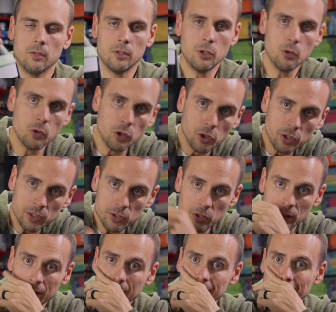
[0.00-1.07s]
you could
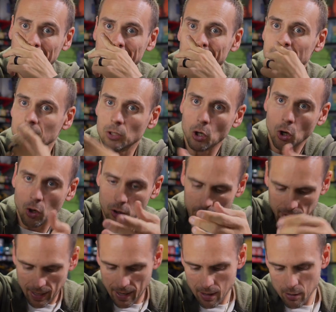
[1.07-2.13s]
just take the
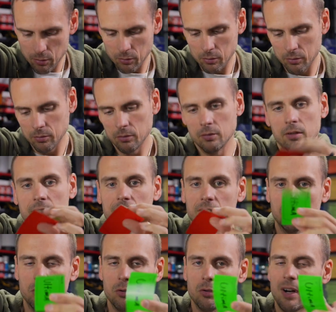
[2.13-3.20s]
card out, this
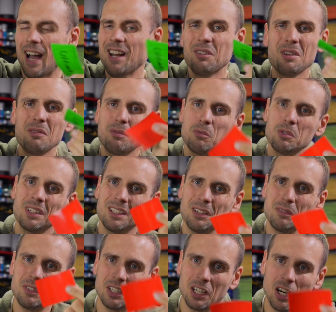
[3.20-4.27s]
little, I don't even really
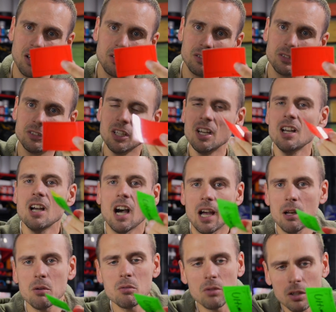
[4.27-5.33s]
love the colors.
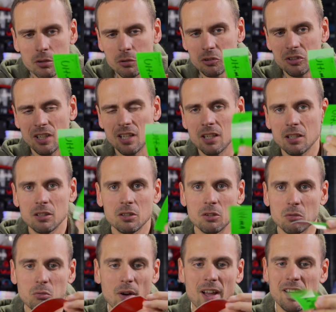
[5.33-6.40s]
I don't understand
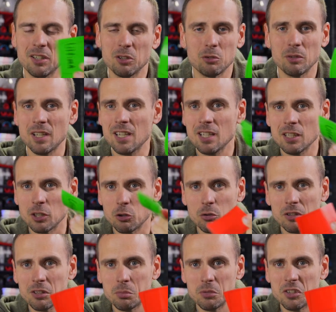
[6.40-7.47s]
the red and green, the
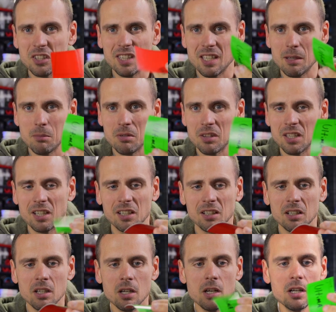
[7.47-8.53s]
Christmas theme
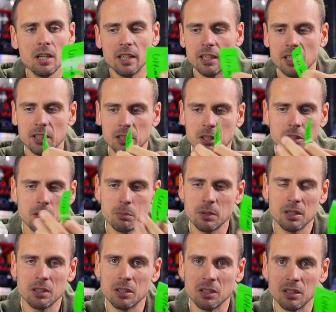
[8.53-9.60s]
thing. It could have
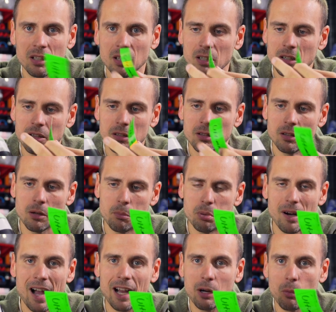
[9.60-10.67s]
been
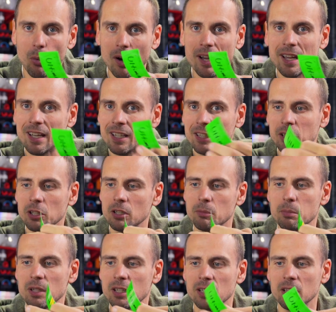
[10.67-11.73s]
black, white, it could
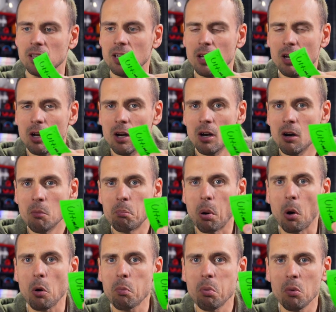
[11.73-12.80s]
have been
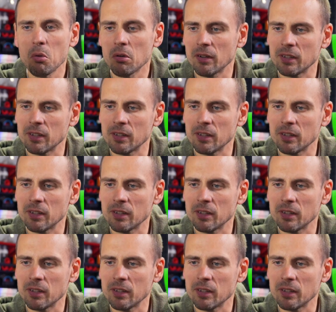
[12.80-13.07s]
purple